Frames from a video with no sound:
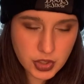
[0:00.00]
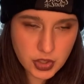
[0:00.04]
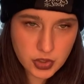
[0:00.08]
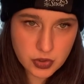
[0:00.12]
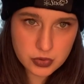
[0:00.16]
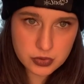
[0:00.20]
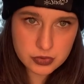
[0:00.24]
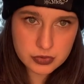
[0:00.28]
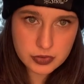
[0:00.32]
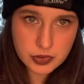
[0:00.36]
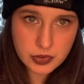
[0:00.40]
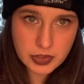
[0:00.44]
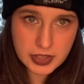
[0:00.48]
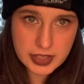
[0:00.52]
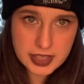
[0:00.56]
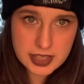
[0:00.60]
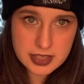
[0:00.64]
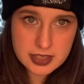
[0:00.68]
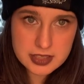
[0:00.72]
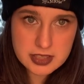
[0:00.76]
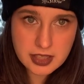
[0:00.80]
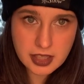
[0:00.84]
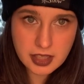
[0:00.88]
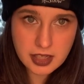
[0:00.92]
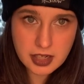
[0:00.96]
overly
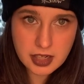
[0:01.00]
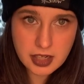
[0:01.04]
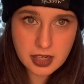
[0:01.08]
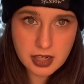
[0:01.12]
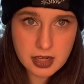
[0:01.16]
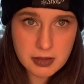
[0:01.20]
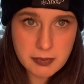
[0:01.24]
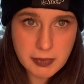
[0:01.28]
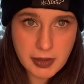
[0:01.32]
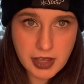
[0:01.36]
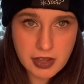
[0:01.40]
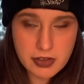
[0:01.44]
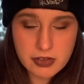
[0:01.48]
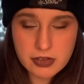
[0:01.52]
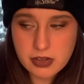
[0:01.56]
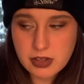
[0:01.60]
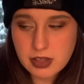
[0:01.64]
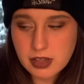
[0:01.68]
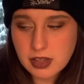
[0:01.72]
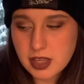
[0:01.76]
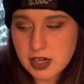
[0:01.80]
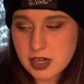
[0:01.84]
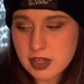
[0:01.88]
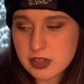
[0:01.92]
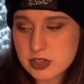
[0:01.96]
excited about a
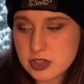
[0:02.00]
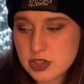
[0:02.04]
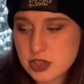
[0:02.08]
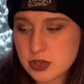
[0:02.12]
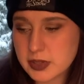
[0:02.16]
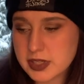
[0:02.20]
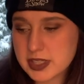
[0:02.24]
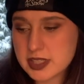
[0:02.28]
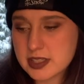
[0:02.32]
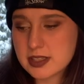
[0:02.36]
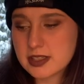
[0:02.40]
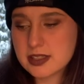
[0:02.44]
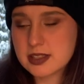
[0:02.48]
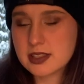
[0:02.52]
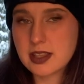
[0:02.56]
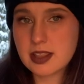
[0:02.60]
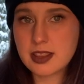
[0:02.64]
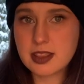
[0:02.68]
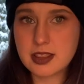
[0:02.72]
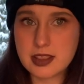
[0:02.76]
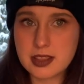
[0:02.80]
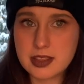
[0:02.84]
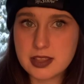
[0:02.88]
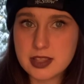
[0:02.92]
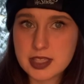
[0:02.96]
lot of the choices
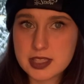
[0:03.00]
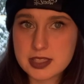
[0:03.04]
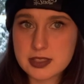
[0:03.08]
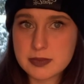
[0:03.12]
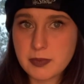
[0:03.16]
this